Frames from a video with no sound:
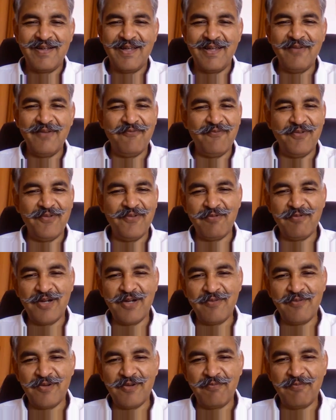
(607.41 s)

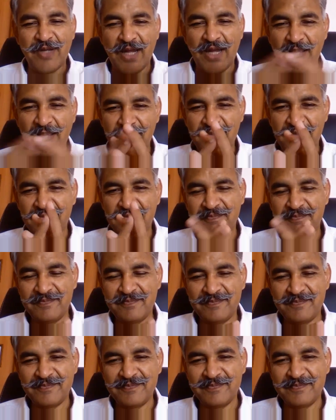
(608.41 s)
Everybody would be happy.
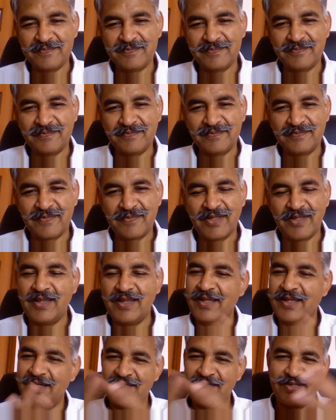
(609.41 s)

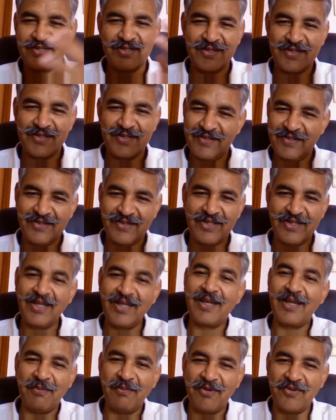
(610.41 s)
Let's
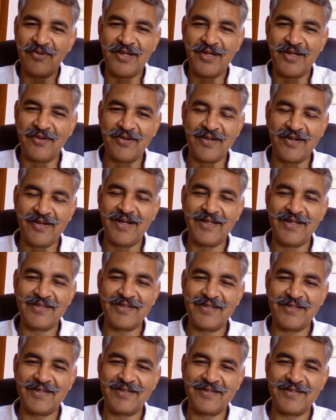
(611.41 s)
think about an organized
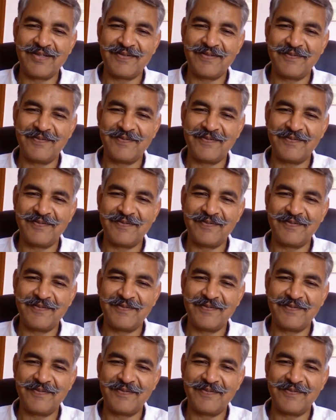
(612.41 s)
sector.